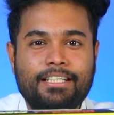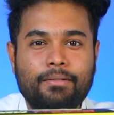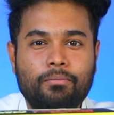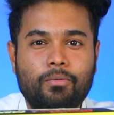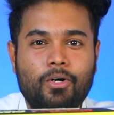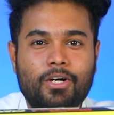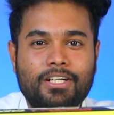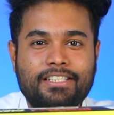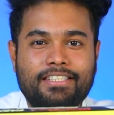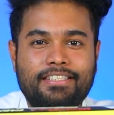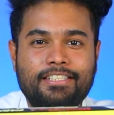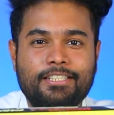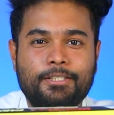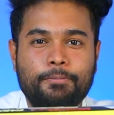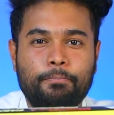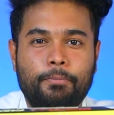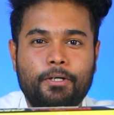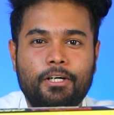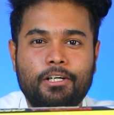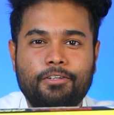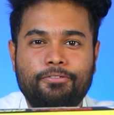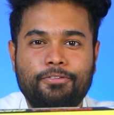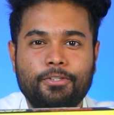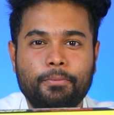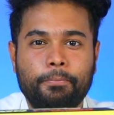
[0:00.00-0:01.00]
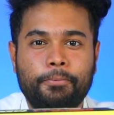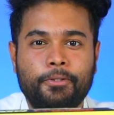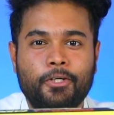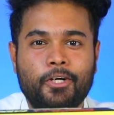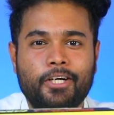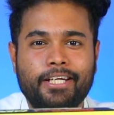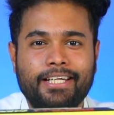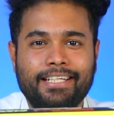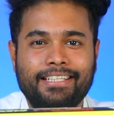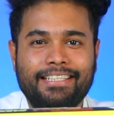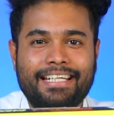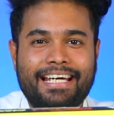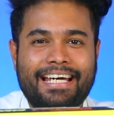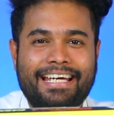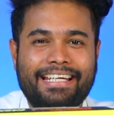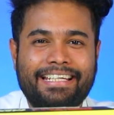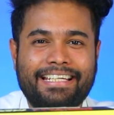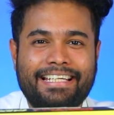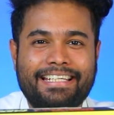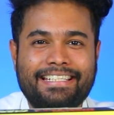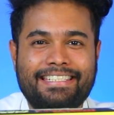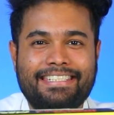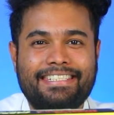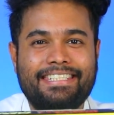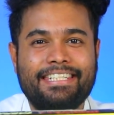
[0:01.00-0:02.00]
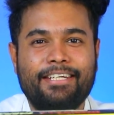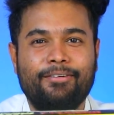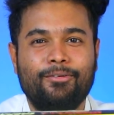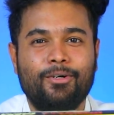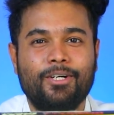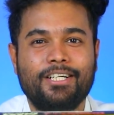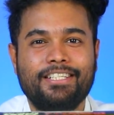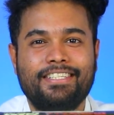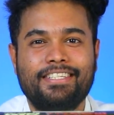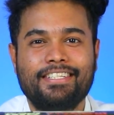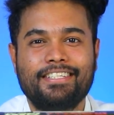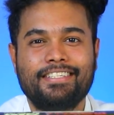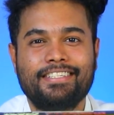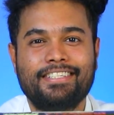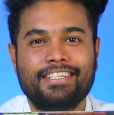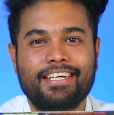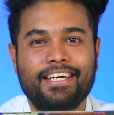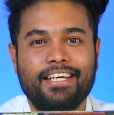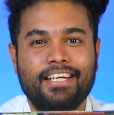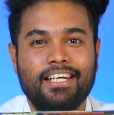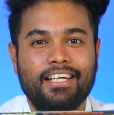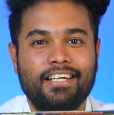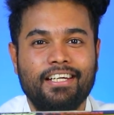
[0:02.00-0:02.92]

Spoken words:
unbox this powerful product and let's see what's inside.